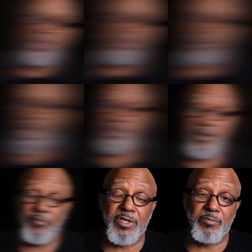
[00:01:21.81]
You know, I
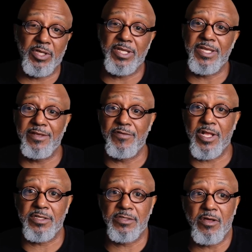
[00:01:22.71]
definitely
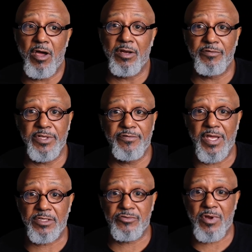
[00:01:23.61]
believe that olive
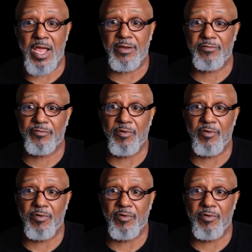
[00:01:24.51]
leaf extract